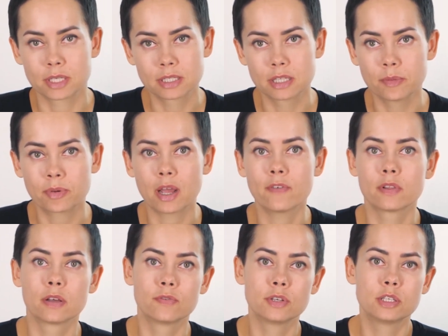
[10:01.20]
Knowing
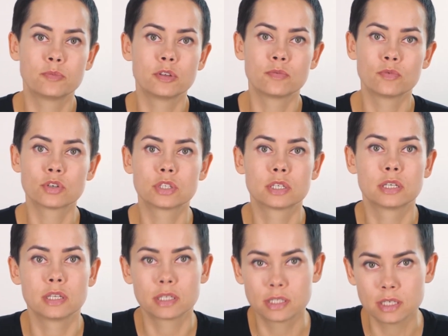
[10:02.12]
these simple
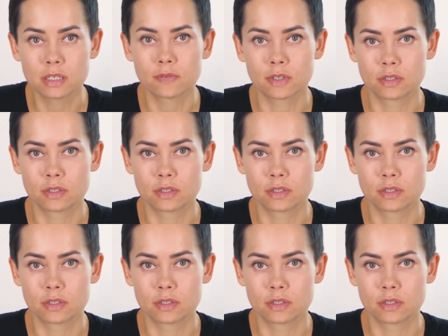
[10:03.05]
rules, you can